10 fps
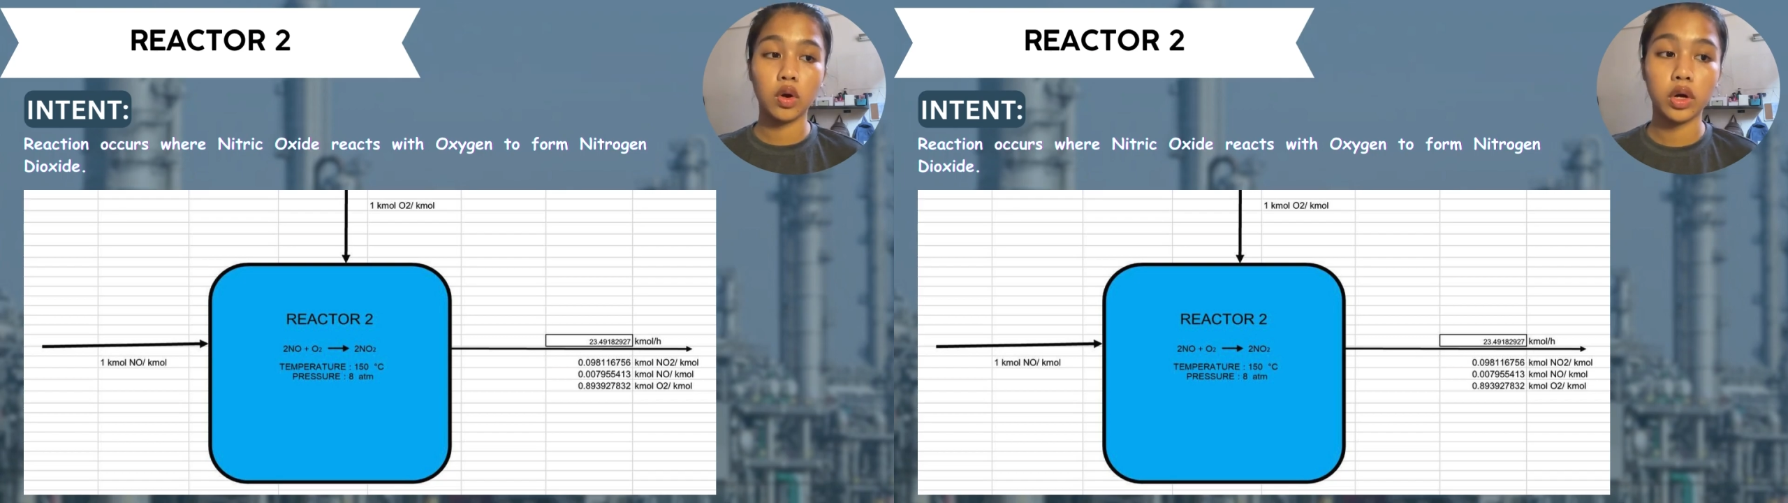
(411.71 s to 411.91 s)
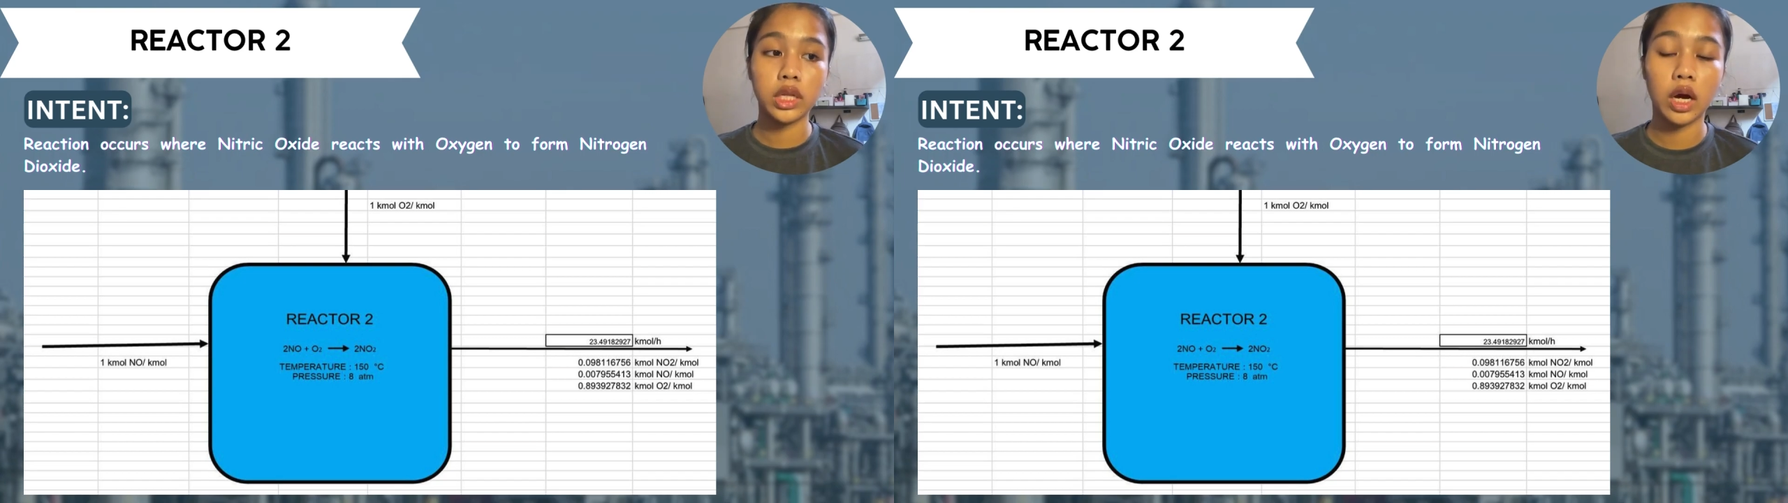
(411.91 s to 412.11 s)

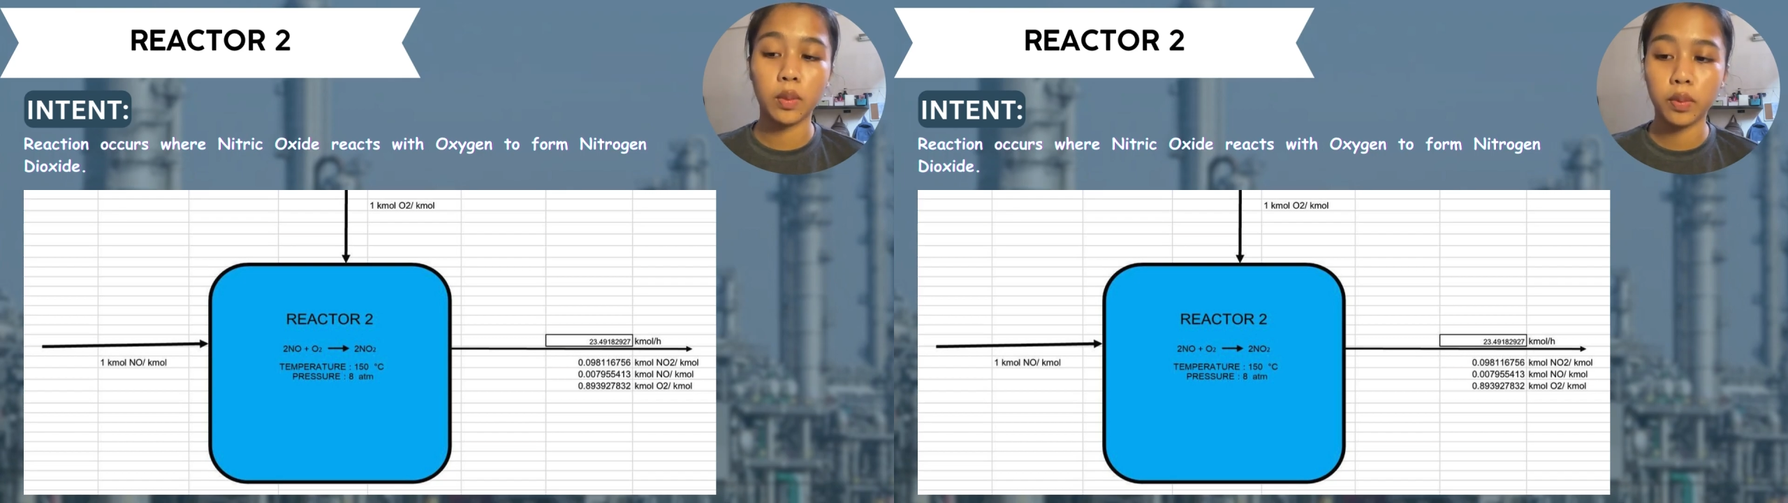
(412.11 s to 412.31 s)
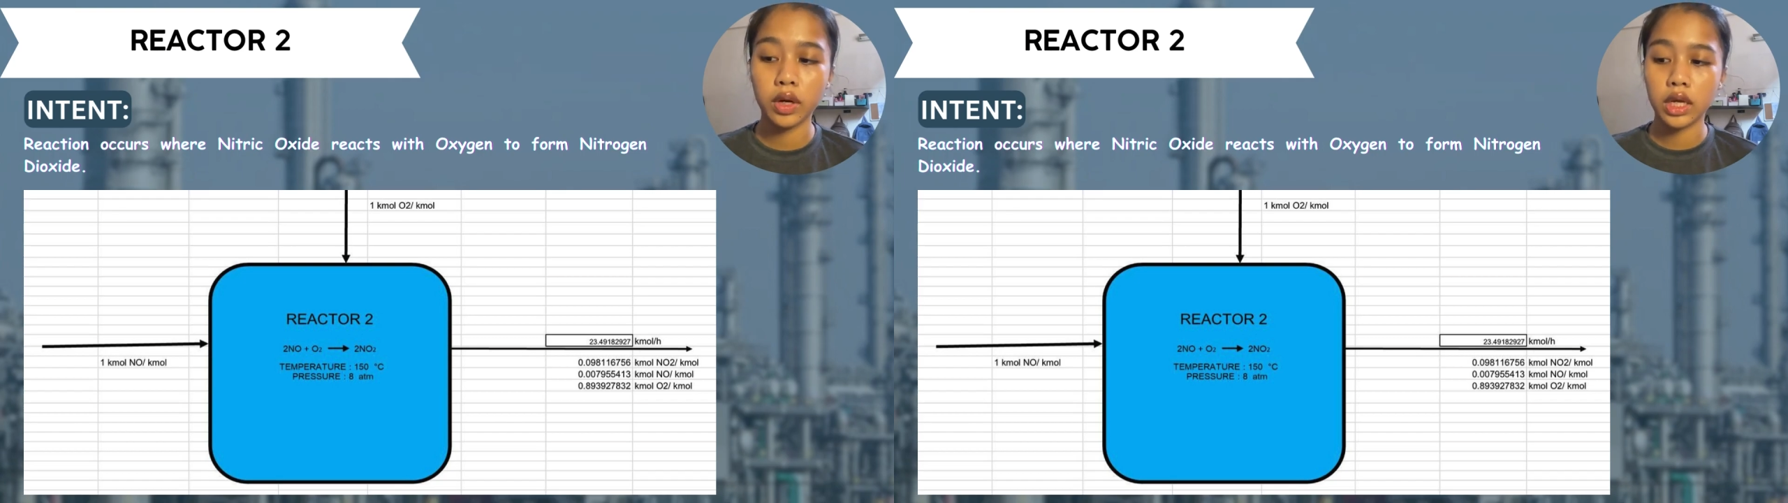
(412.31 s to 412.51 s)
on the
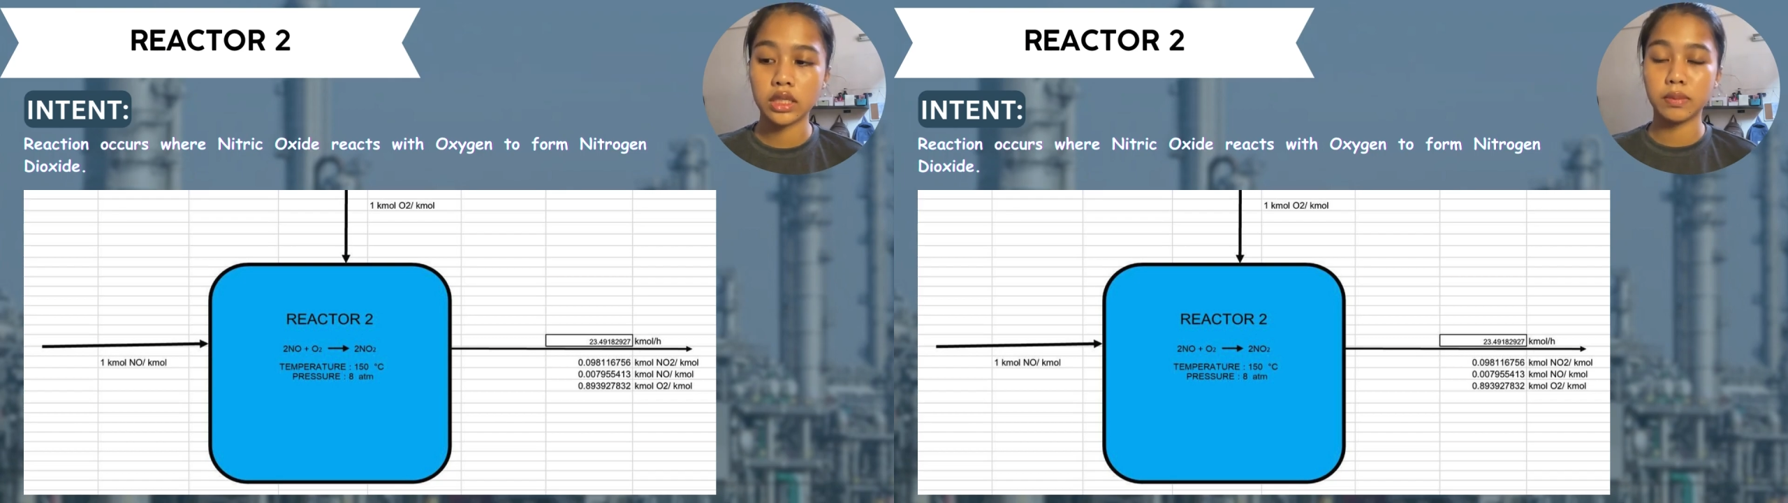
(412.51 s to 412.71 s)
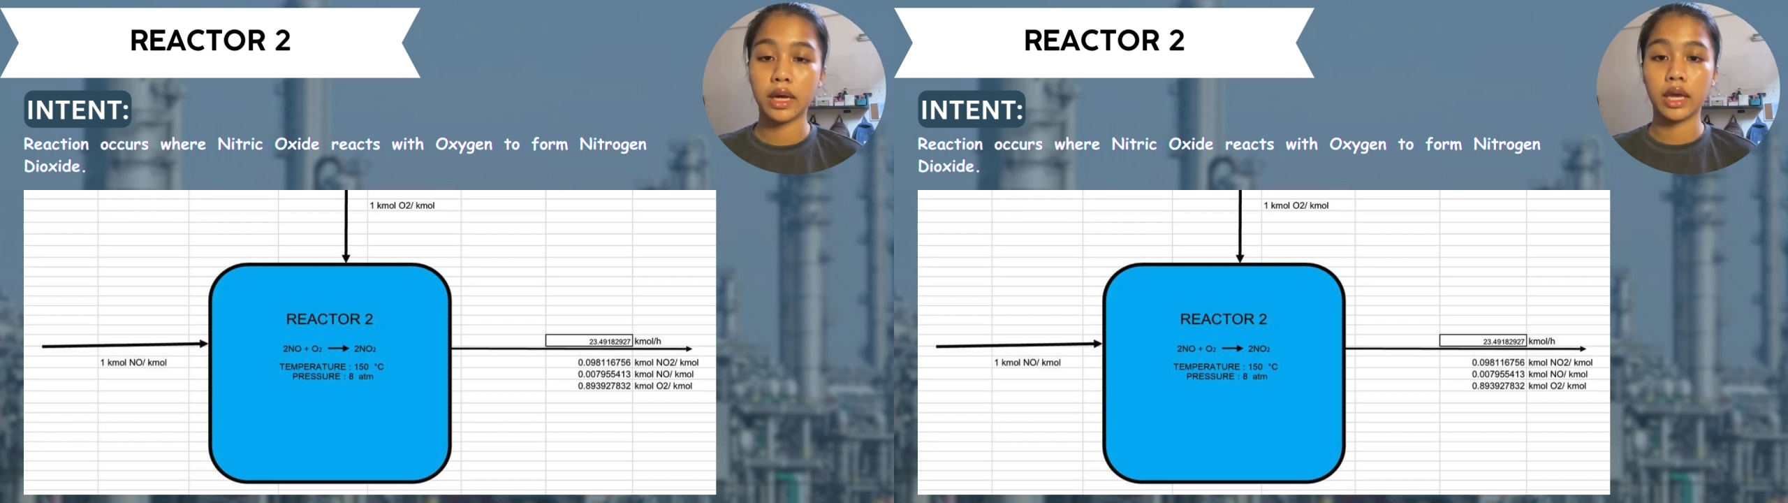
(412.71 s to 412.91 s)
output is
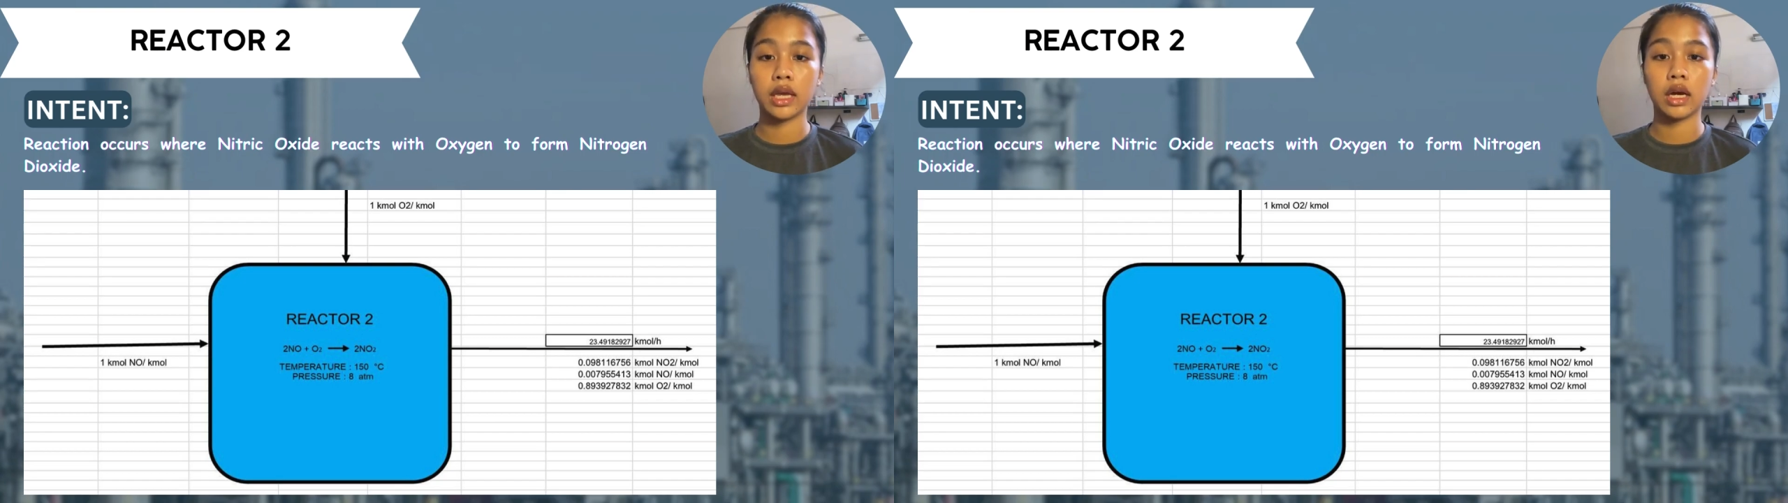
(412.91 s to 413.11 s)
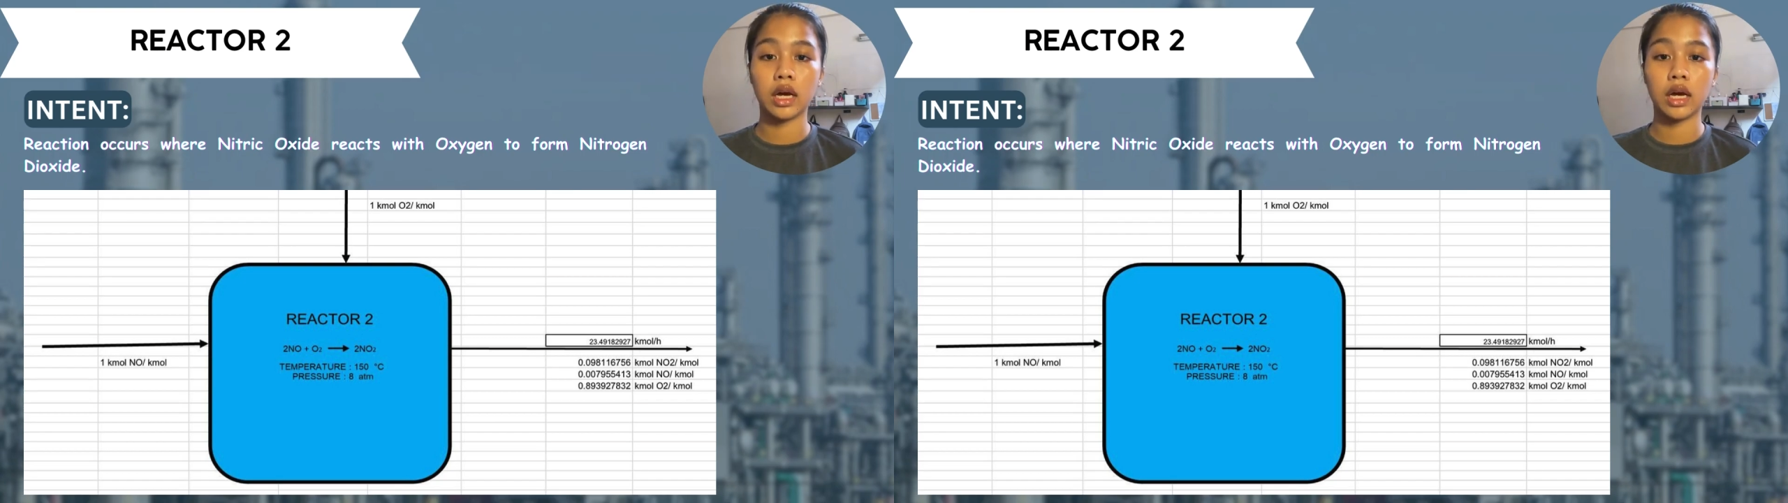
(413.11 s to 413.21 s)
by